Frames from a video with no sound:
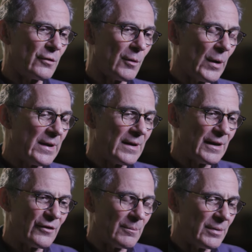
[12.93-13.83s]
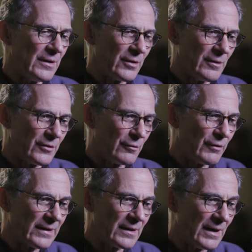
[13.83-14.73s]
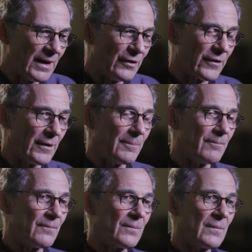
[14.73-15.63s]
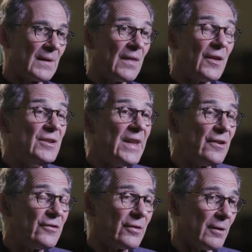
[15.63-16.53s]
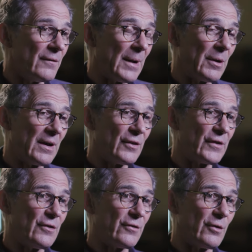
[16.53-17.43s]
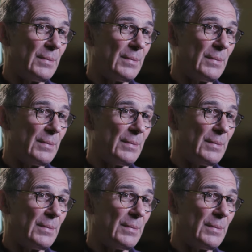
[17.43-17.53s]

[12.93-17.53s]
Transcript: So awakening is simply to recognize the nature of our essential